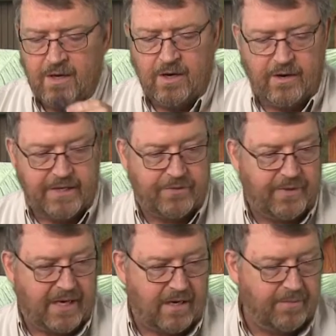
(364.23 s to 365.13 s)
All right, so
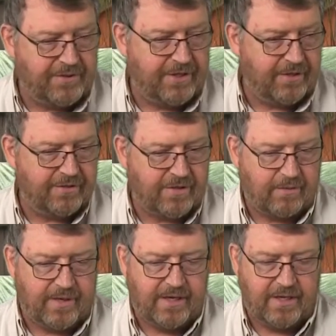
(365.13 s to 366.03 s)
we got our materials
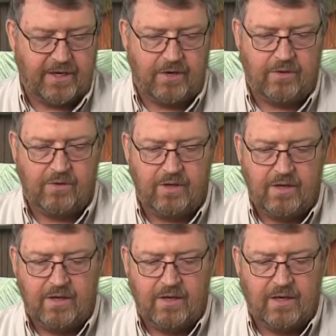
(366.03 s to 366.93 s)
all ready to go.
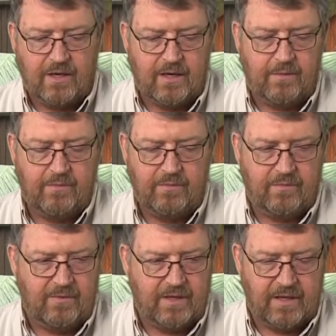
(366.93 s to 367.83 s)

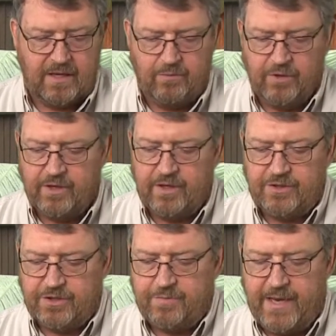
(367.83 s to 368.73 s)
We're going to
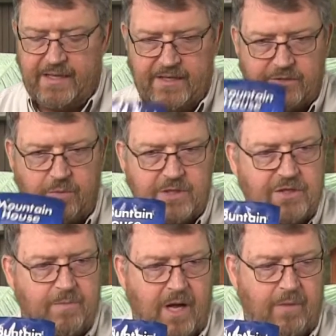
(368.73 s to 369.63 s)
just make this one
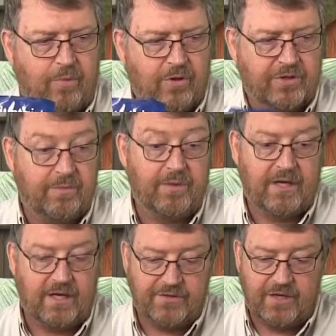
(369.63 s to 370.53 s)
small portion, but
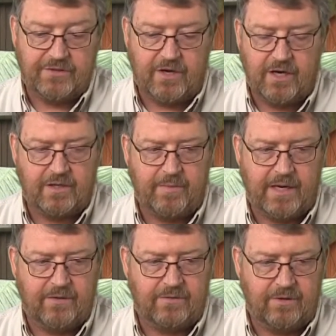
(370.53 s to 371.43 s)
I talked
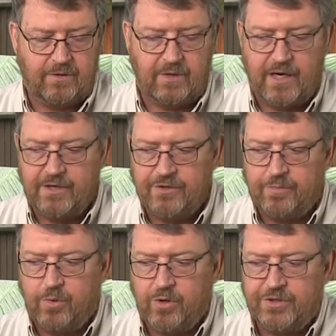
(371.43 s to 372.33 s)
about
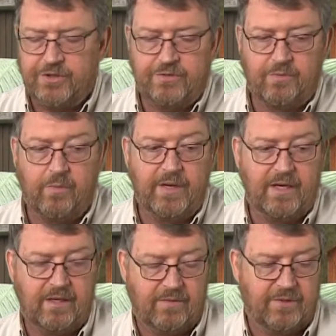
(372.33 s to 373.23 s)
larger portions. When
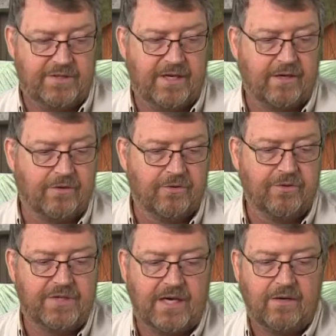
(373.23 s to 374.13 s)
we send our
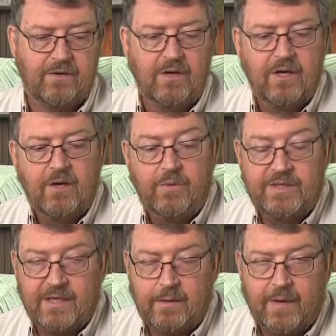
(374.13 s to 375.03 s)
crews out, we
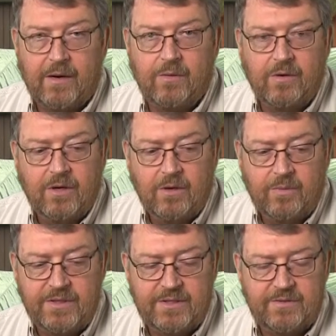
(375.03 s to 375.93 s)
send them out.
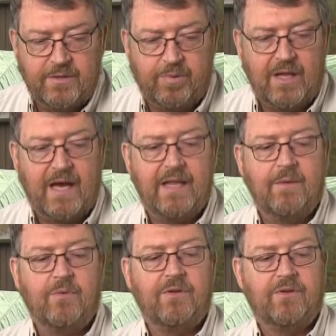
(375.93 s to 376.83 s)
We supply
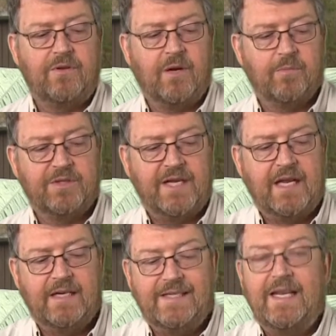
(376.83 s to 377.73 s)
them with number
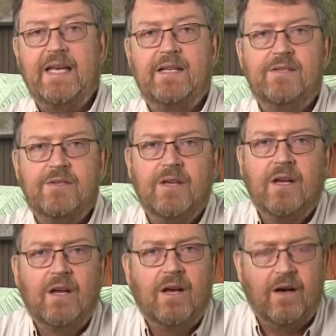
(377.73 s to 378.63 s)
10 tins
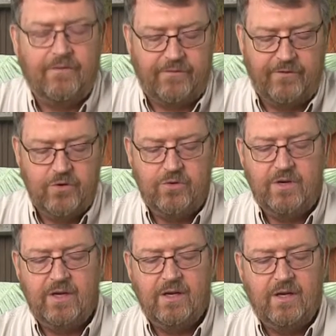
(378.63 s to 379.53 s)
of food,